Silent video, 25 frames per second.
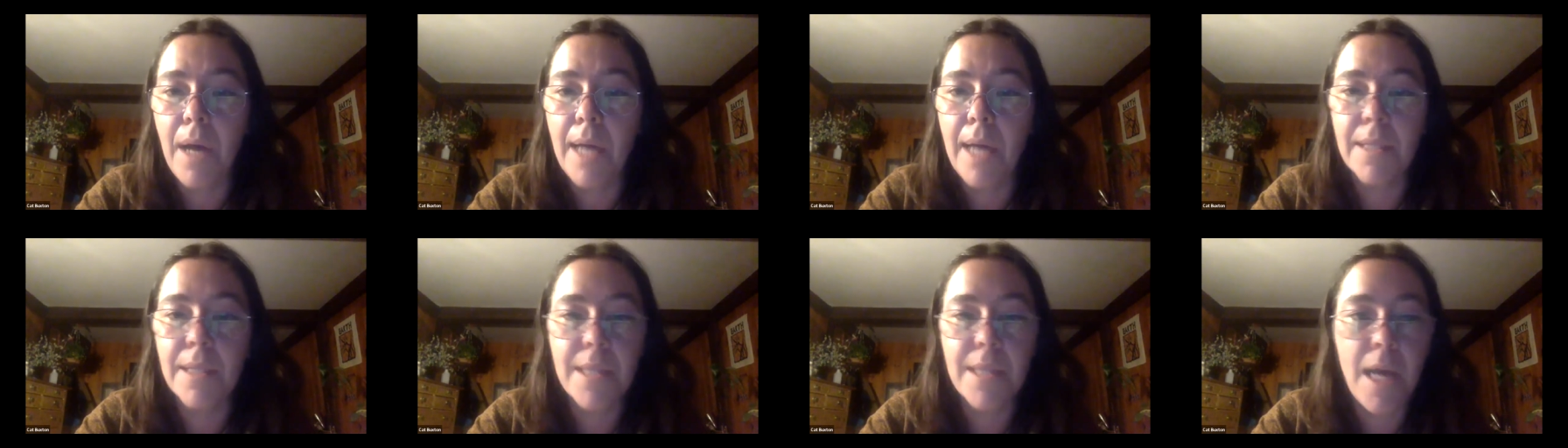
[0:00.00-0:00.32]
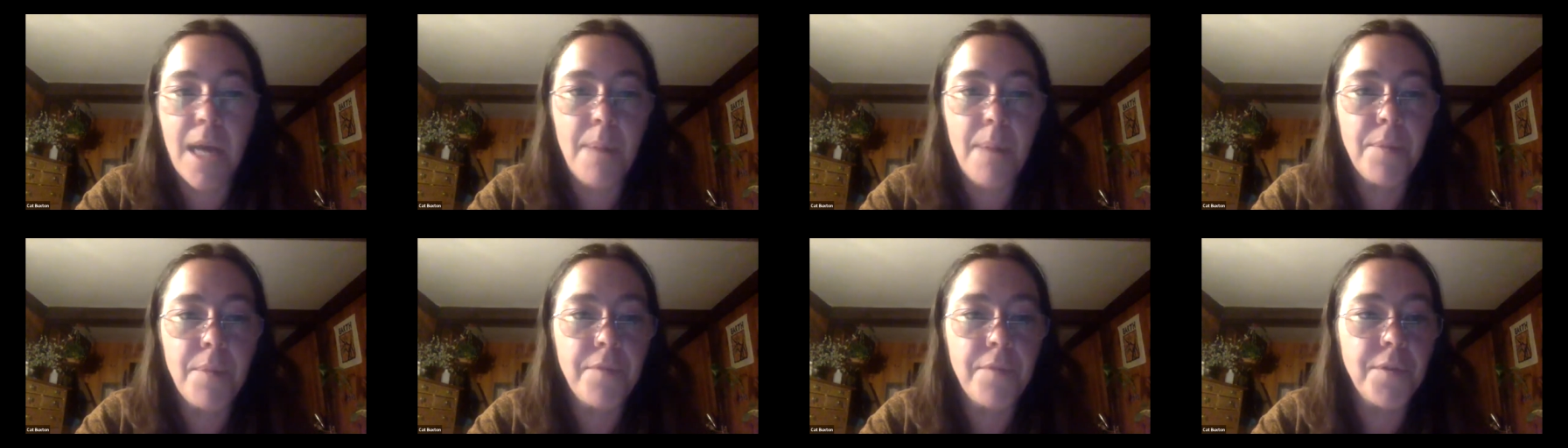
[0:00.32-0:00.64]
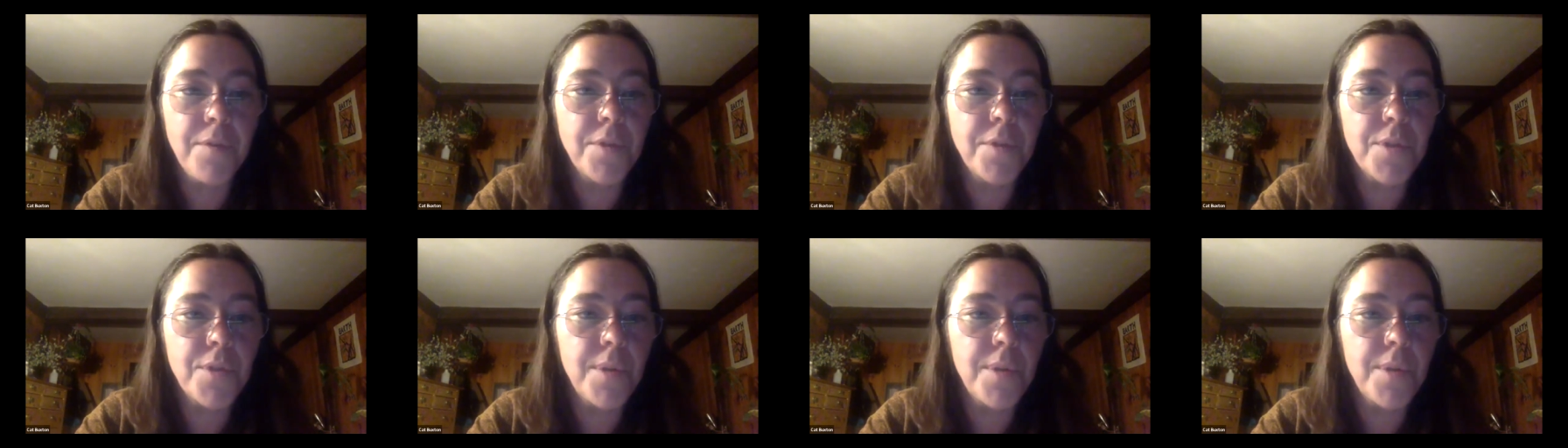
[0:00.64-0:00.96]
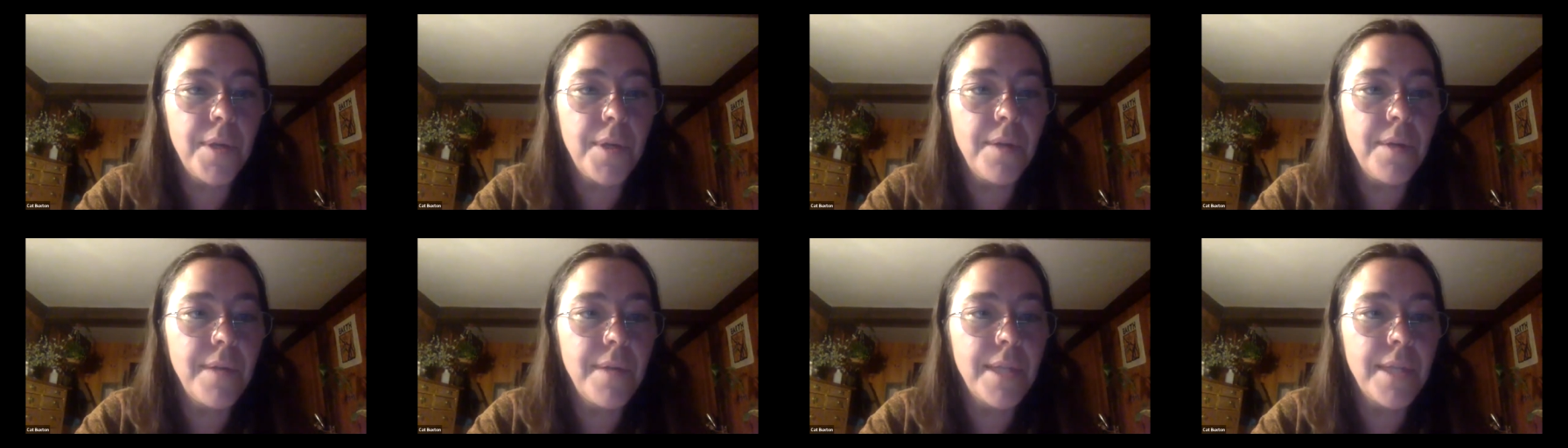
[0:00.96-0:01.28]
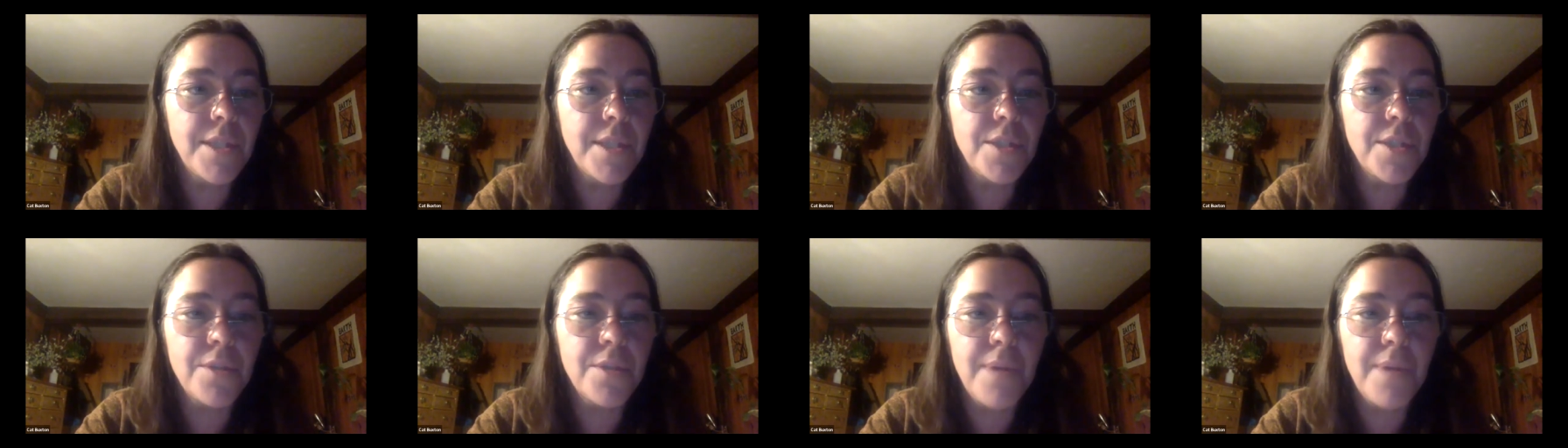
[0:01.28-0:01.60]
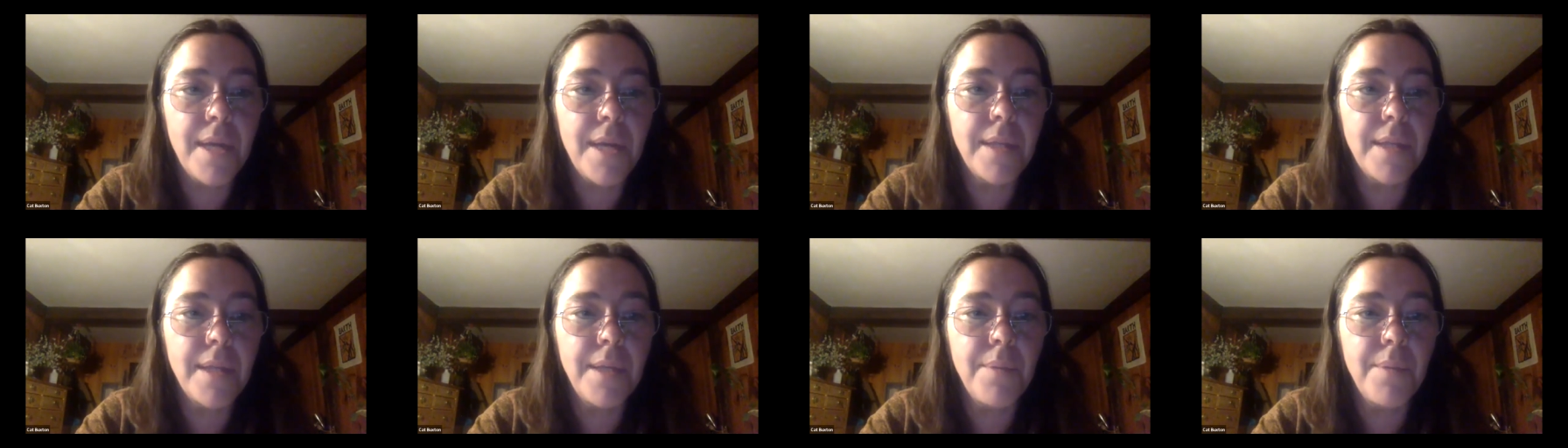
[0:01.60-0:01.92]
on top of your soil that's
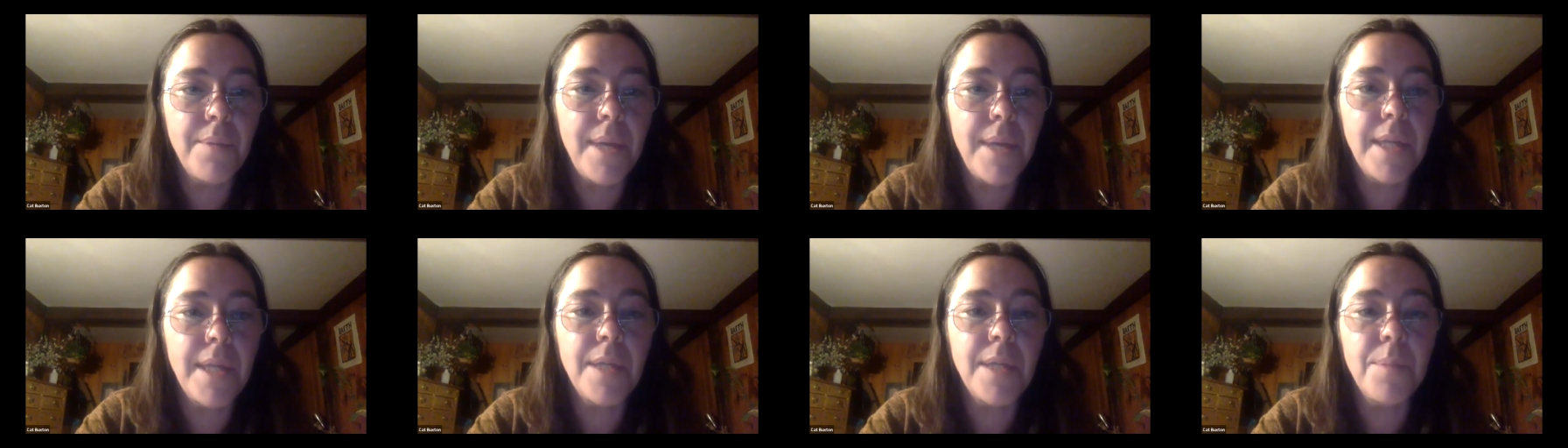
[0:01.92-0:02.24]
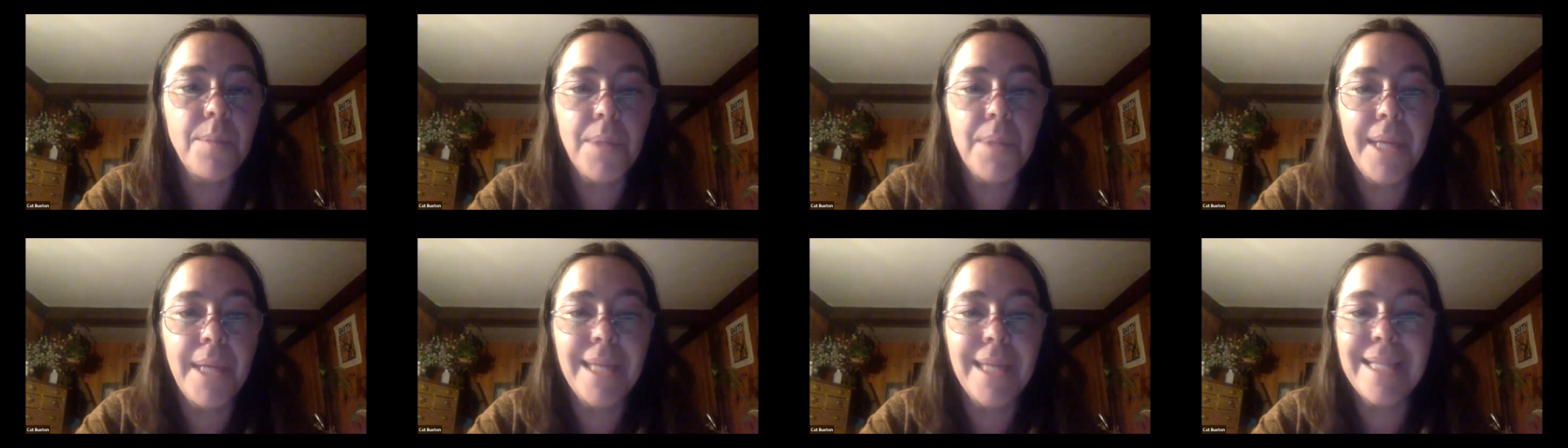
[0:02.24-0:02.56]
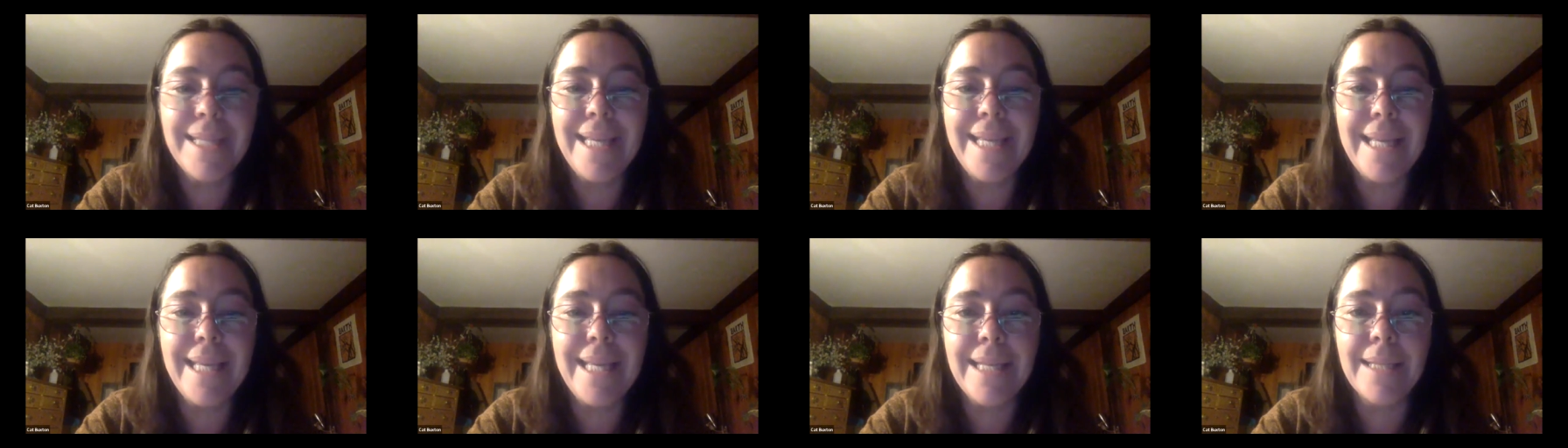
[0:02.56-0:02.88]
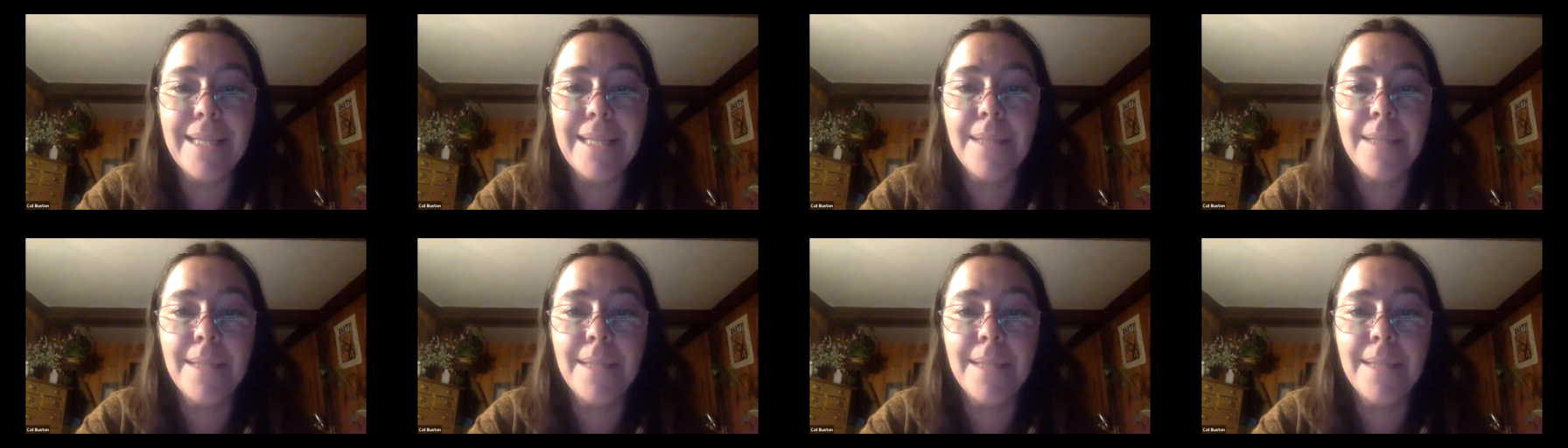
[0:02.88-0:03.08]
directly ready to plant in.